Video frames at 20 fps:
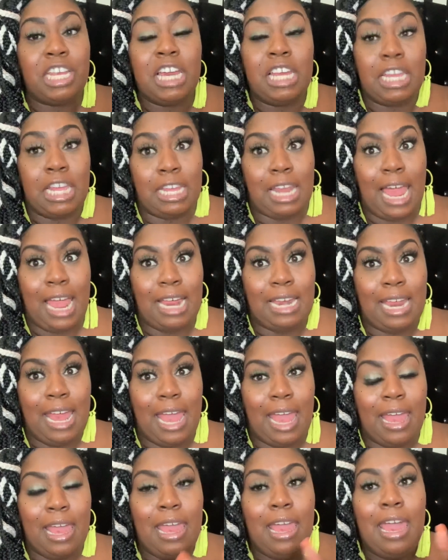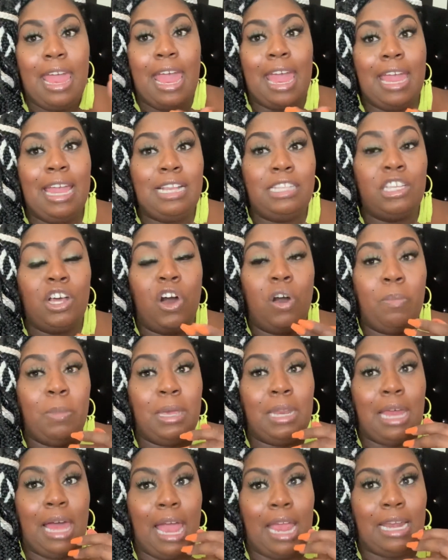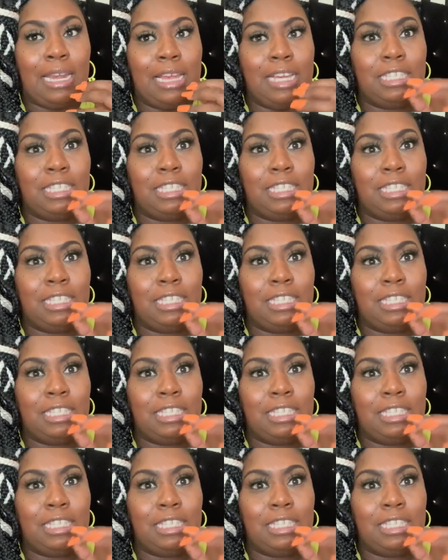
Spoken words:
healing like that. And he told me like,